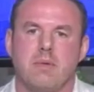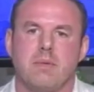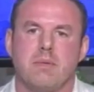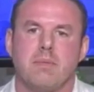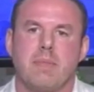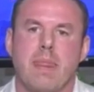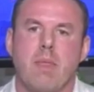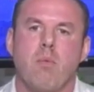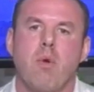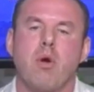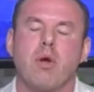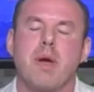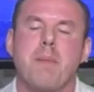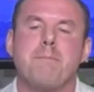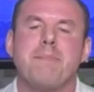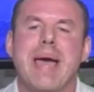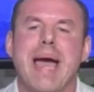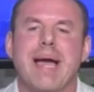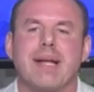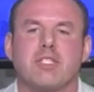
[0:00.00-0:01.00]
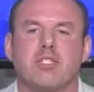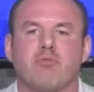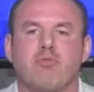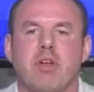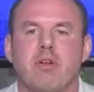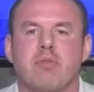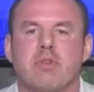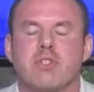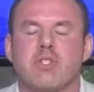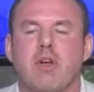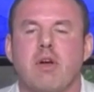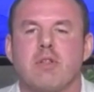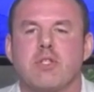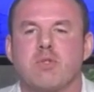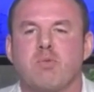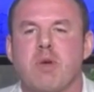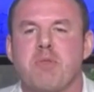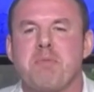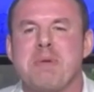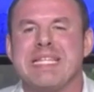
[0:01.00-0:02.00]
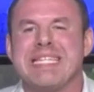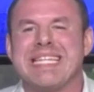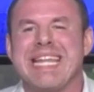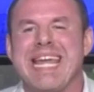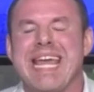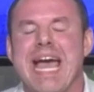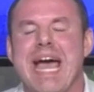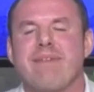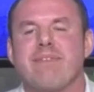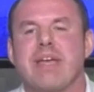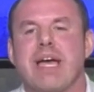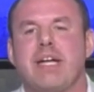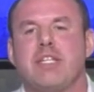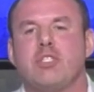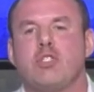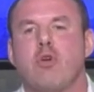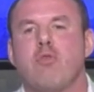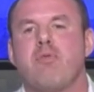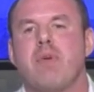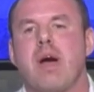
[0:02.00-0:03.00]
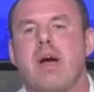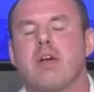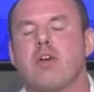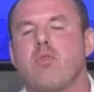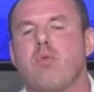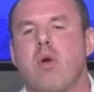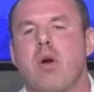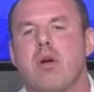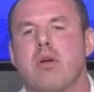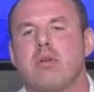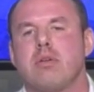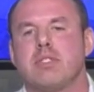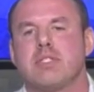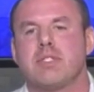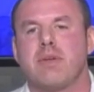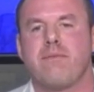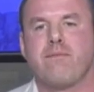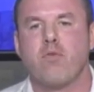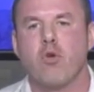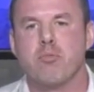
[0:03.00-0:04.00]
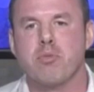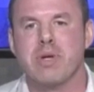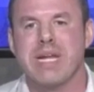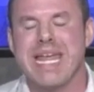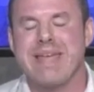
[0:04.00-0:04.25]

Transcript: Welcome back to Real Results. With me today, I've got Jovon Quarles, former Navy